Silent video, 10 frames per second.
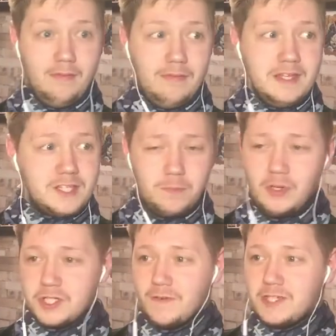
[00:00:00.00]
this
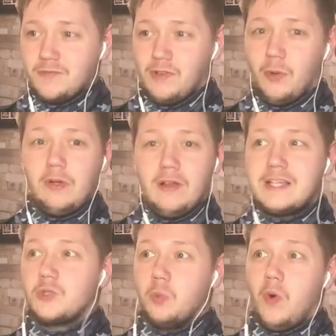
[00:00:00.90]
sports festival only
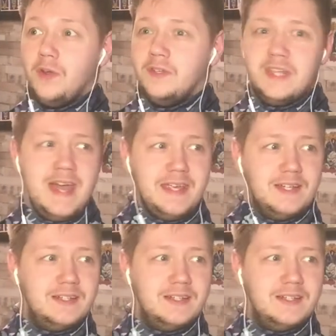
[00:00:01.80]
lasts one day.